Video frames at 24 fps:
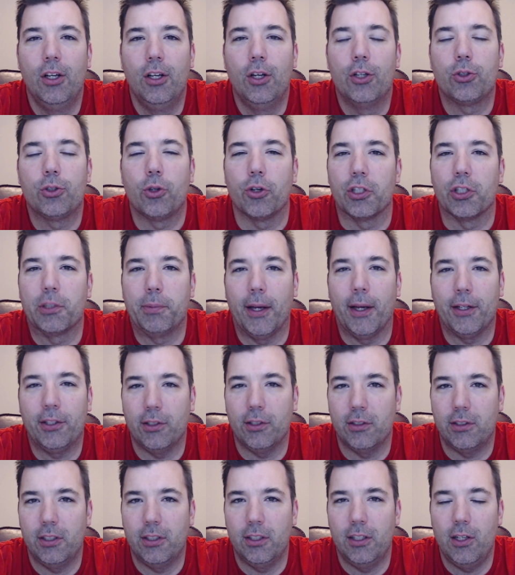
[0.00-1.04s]
sort of
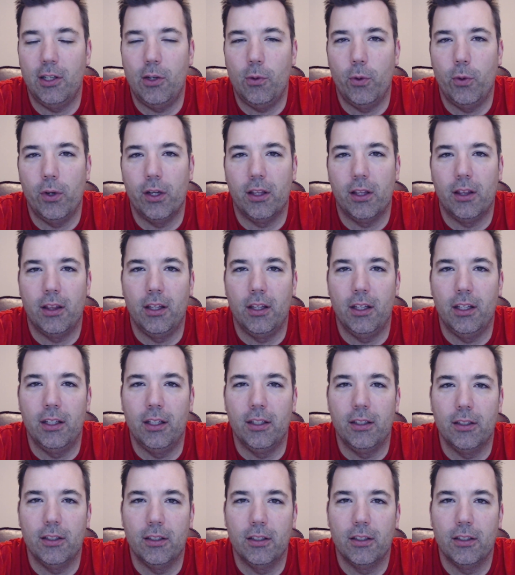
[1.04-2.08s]
specialty with
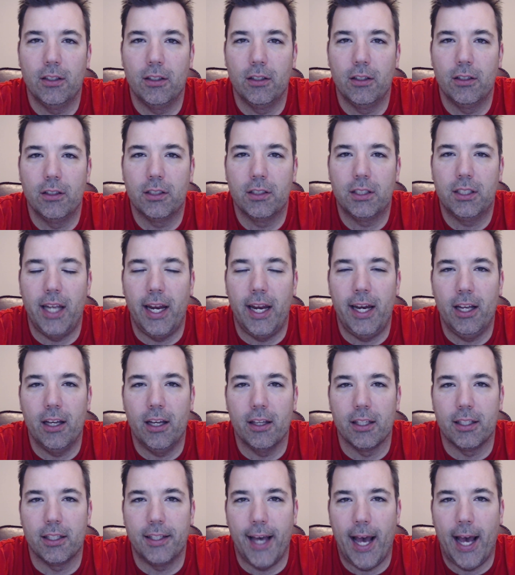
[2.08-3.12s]
the staining of
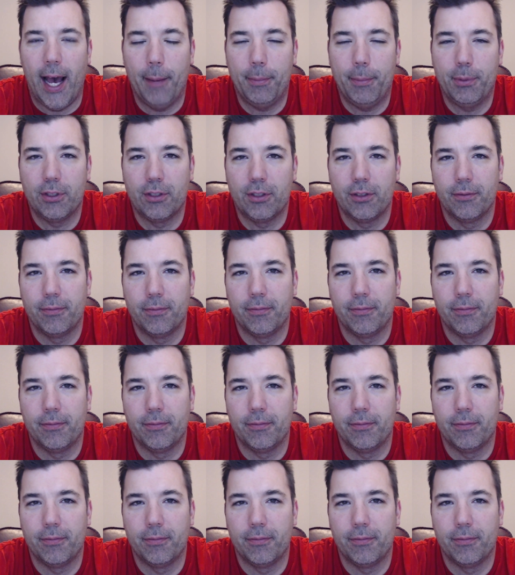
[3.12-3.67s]
the tops.